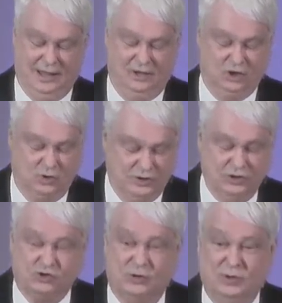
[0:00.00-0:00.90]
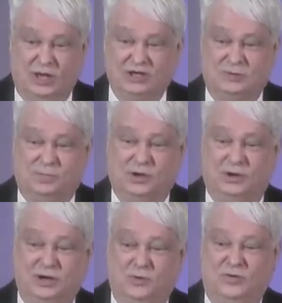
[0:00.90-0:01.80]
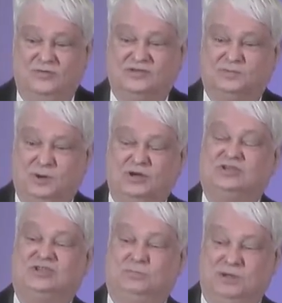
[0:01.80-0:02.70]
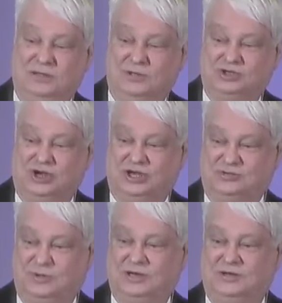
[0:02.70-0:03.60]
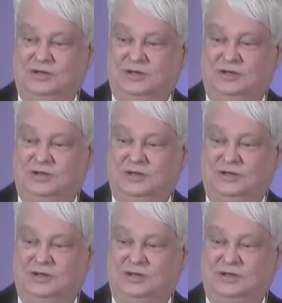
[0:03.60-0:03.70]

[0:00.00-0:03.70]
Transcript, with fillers: during the tribulation period, we experience the bema judgment